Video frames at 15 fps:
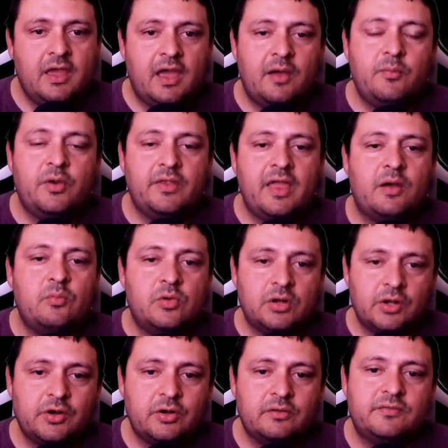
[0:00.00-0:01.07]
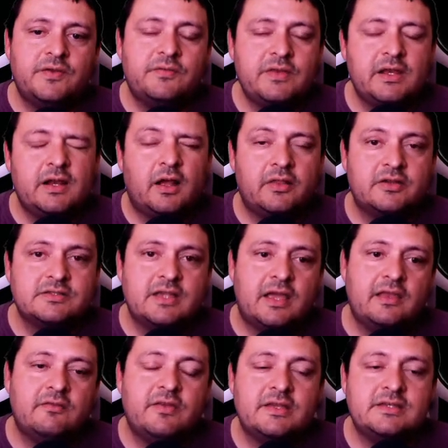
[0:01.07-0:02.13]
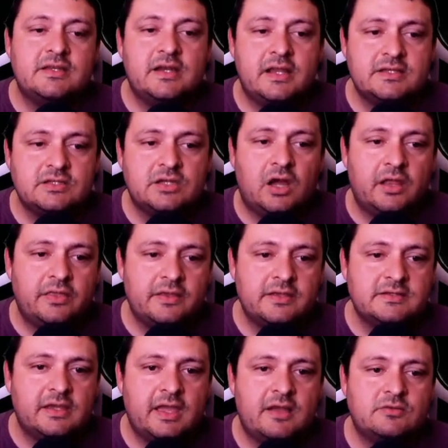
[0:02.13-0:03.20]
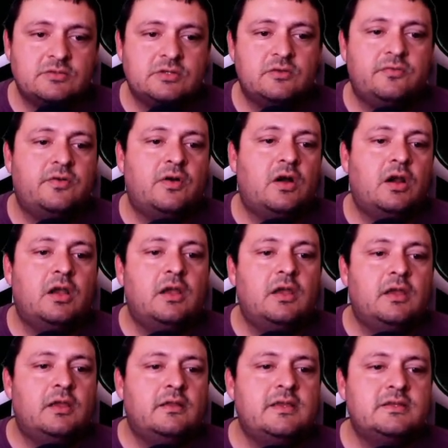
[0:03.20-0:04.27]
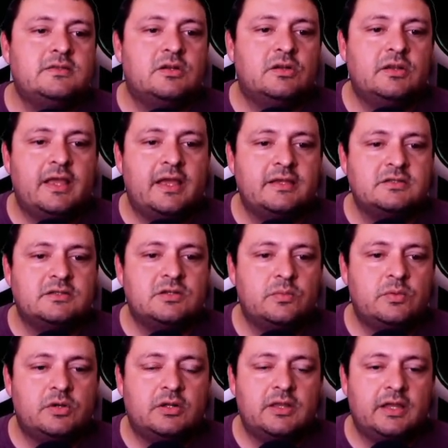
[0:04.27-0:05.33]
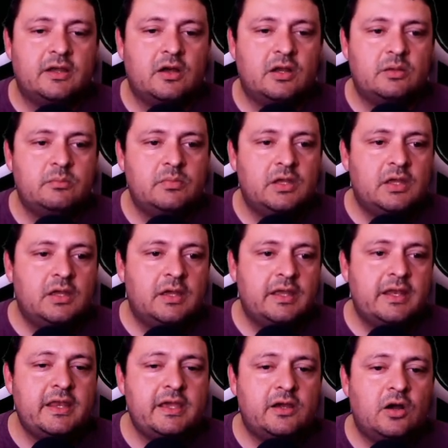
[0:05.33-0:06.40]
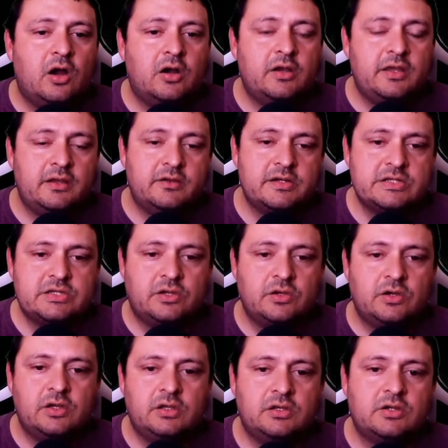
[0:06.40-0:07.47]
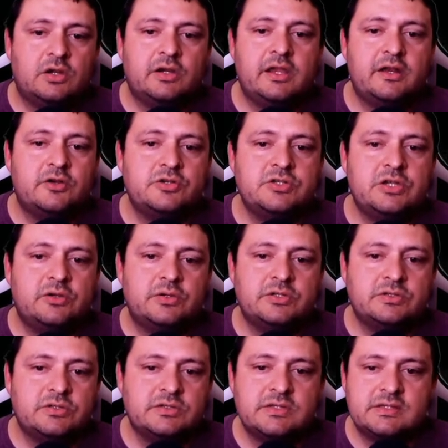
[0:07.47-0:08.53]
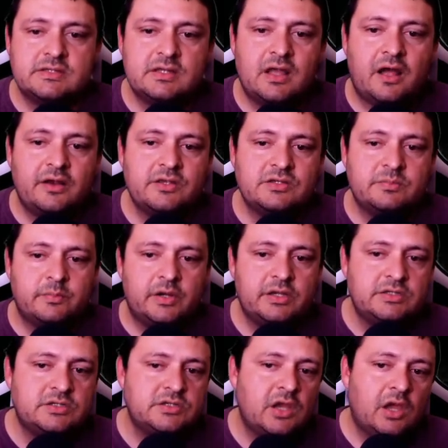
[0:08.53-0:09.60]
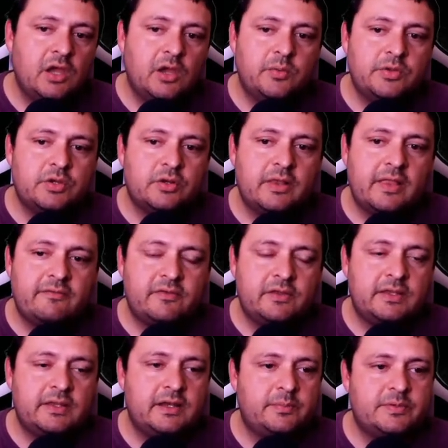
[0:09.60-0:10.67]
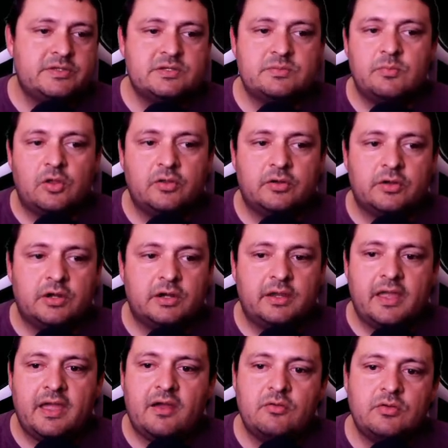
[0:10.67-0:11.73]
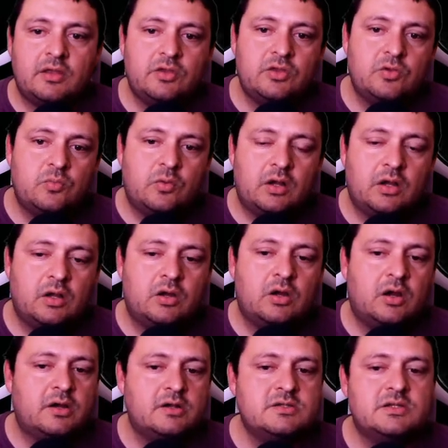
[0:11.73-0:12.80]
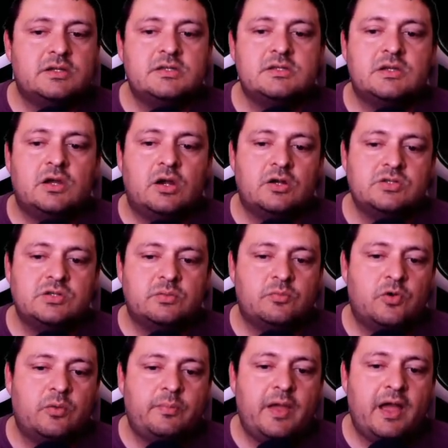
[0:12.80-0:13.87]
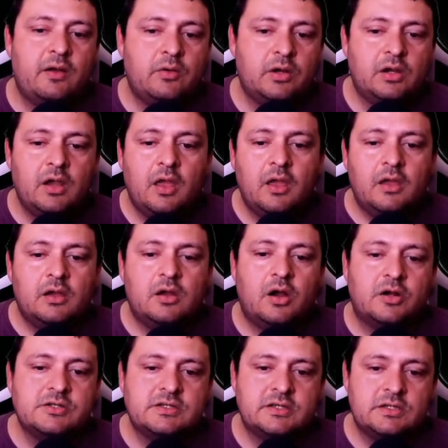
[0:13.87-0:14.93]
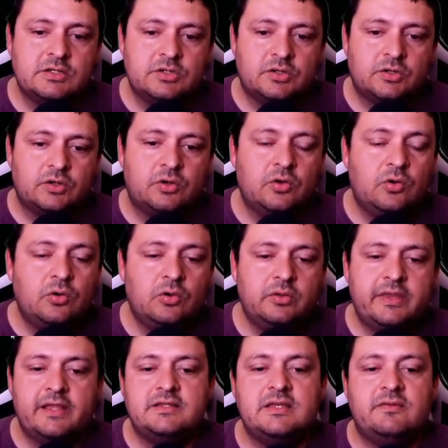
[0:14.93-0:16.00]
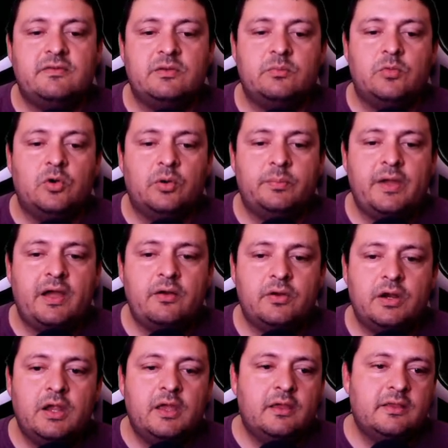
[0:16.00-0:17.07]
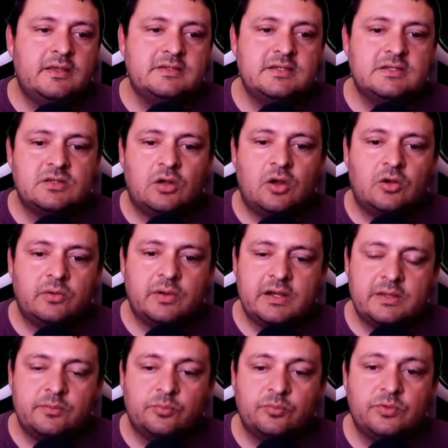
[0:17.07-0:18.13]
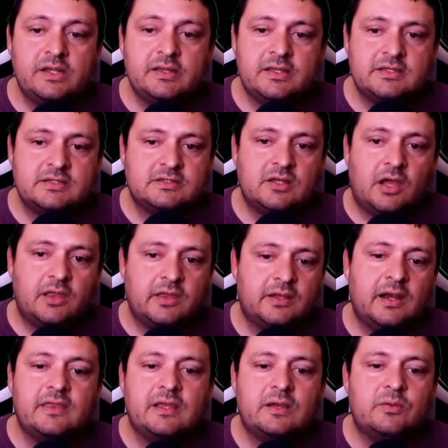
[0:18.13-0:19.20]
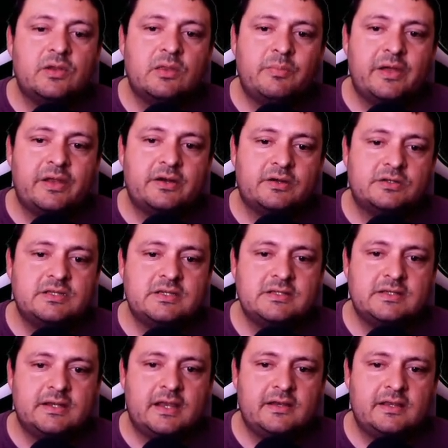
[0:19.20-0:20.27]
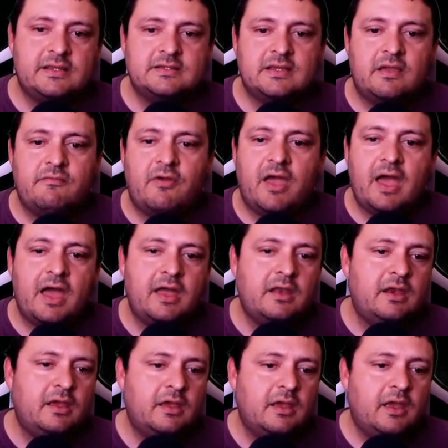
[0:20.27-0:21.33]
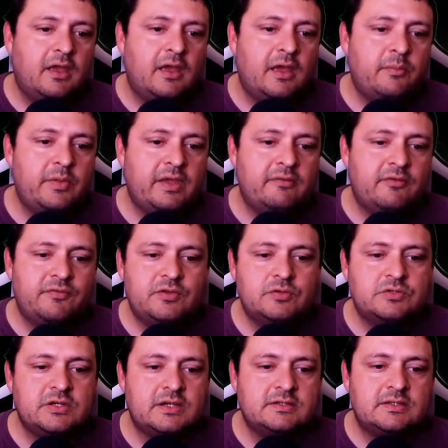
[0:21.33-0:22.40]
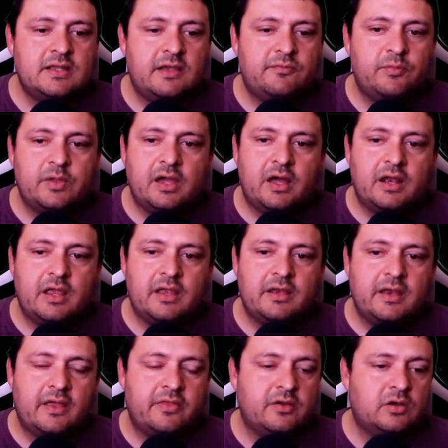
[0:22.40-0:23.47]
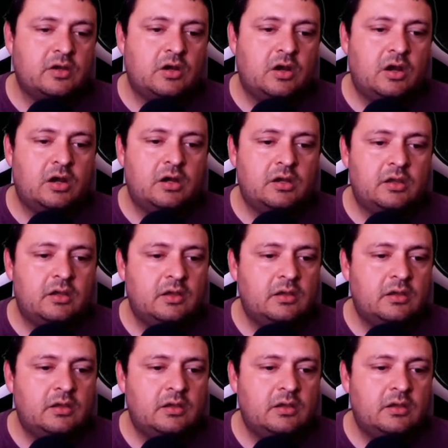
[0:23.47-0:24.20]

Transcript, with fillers: and where that one hundred fifty dollars I invested has gotten this account so far. These are less, so we'll click on them. Any card here is good. Dark energy crystals is not as much. When you're leveling up a smaller account, you want cards because cards are more power. Cards can turn gold. That's even more power. This is already really solid. I think one of the better season endings I've had. And we have a few chests left. We got another card.